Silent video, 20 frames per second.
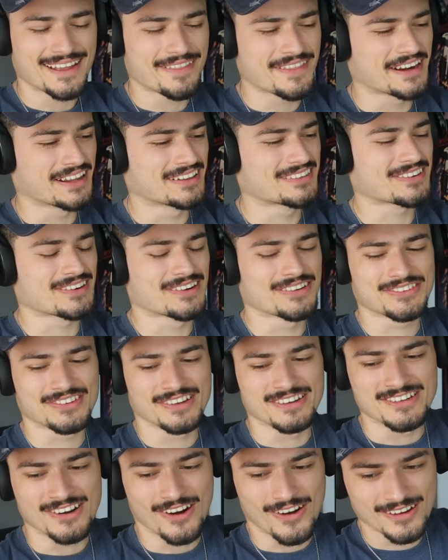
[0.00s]
Then it turns
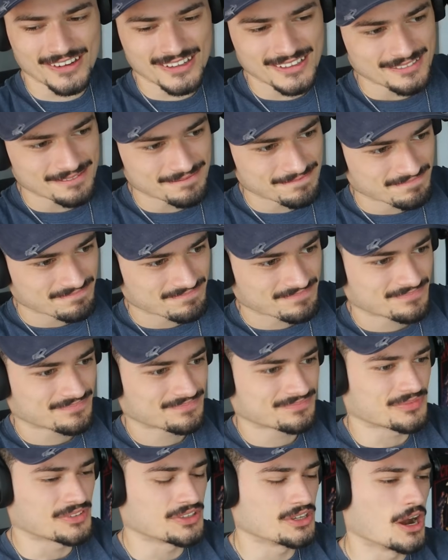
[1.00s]
to dark.
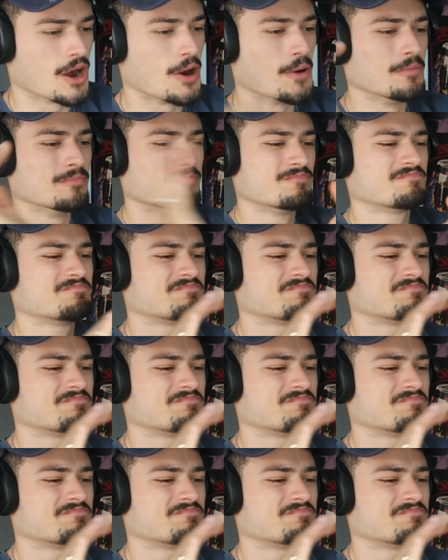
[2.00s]
Yo!